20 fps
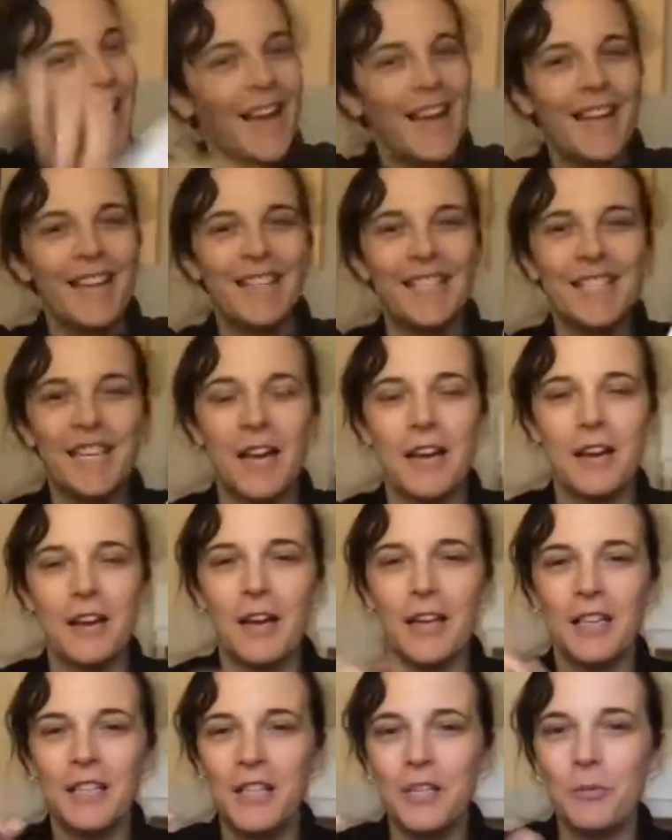and
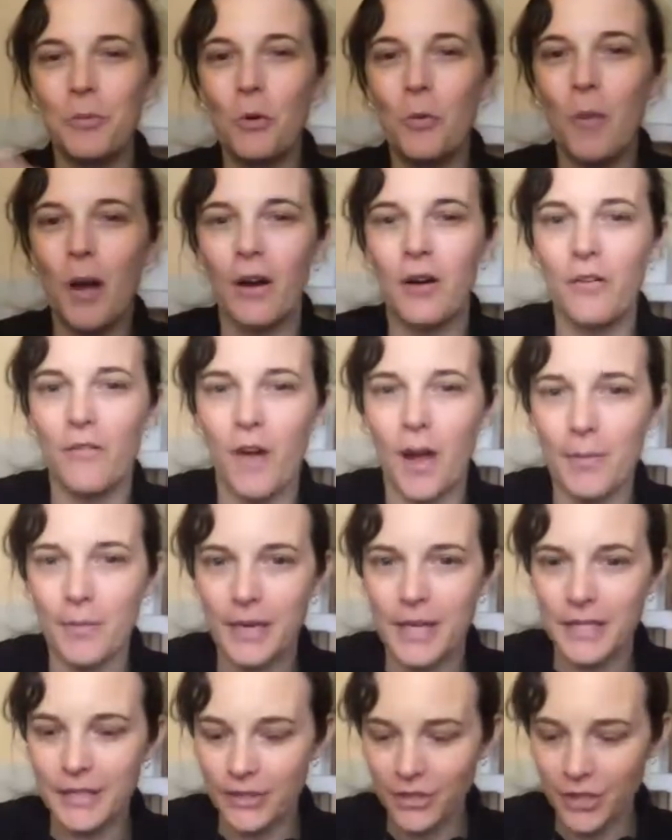a small
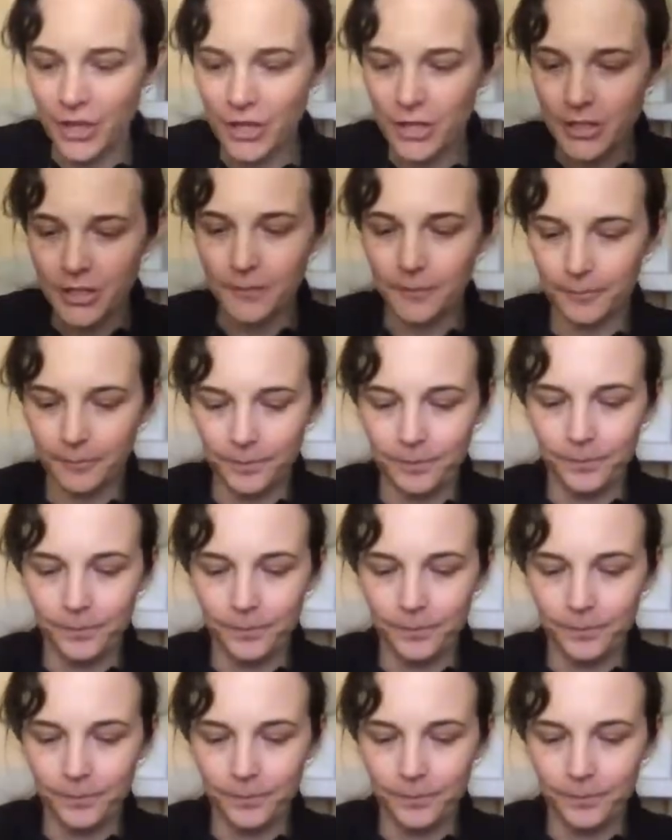microfiber insert.